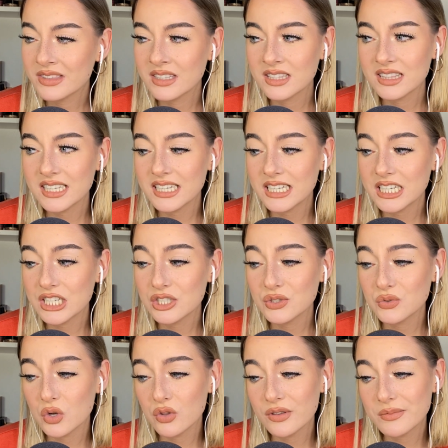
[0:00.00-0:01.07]
They can
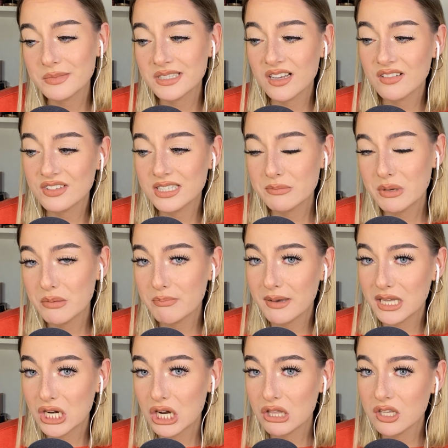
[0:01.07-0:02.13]
control themselves a bit
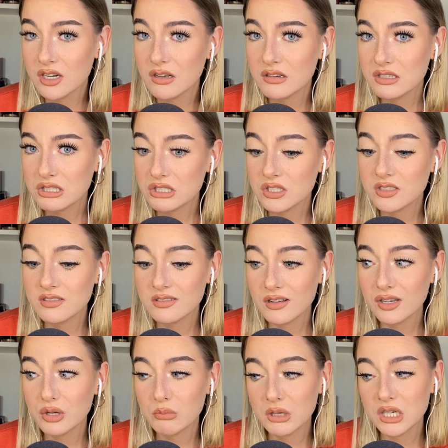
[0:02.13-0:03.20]
better. They're not just gonna suck
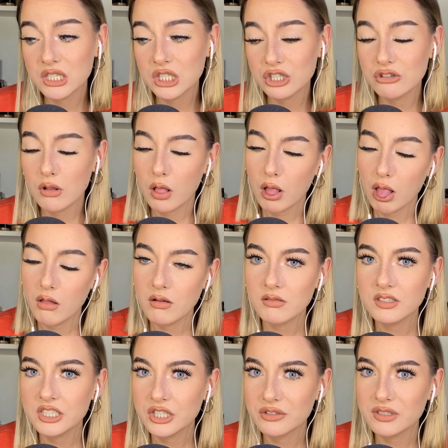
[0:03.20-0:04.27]
your blood and
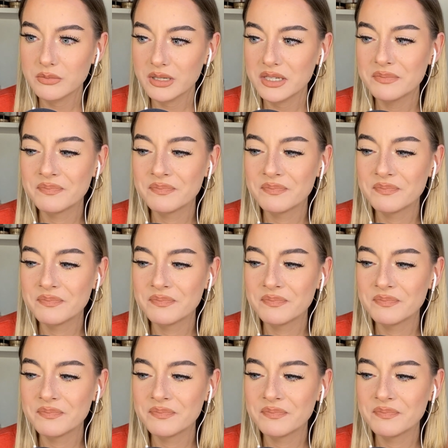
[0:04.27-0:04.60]
you know what I mean?